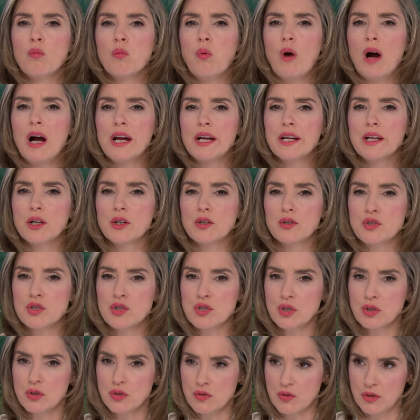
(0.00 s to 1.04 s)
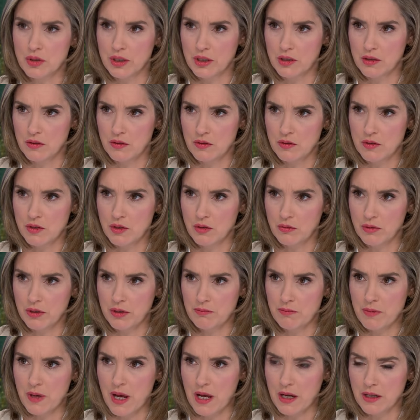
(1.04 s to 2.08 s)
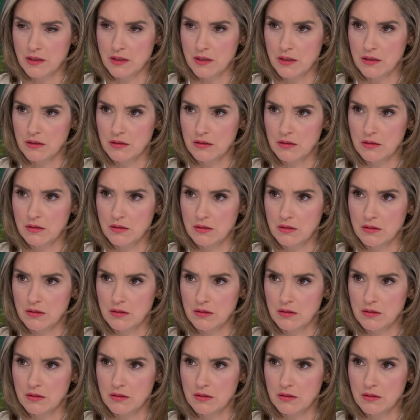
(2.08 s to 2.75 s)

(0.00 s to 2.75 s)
Why are children so impacted?